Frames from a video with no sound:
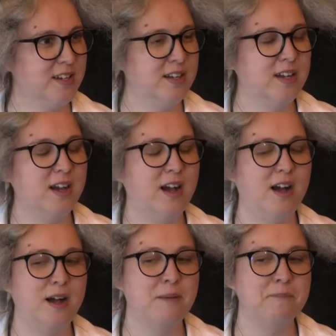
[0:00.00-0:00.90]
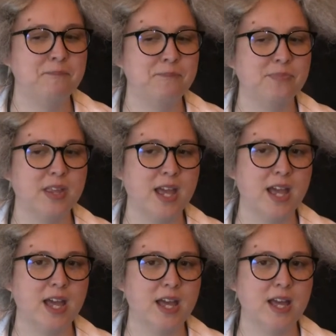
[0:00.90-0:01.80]
Okay. Um,
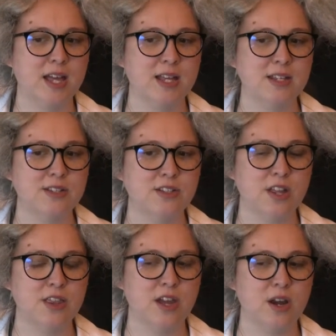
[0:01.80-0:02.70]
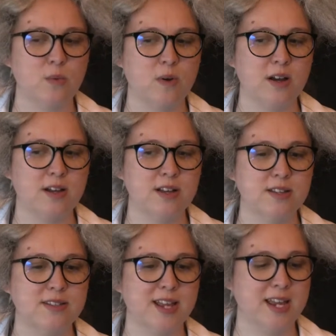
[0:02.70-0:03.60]
and there
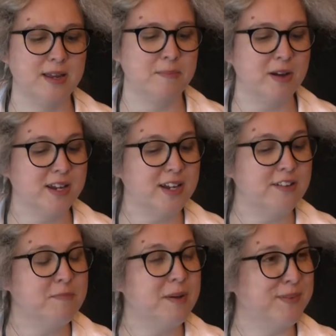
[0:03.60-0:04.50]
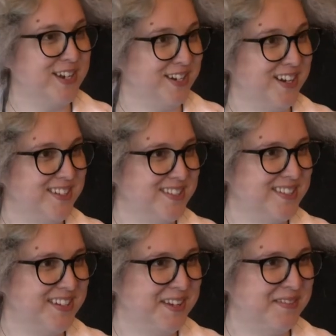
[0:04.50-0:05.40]
was a bucket of pumpkin
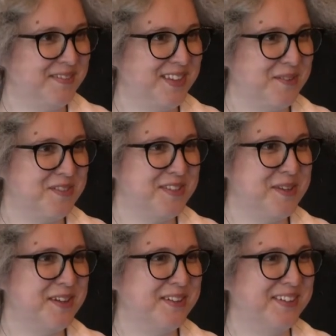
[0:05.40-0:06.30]
guts. That was the.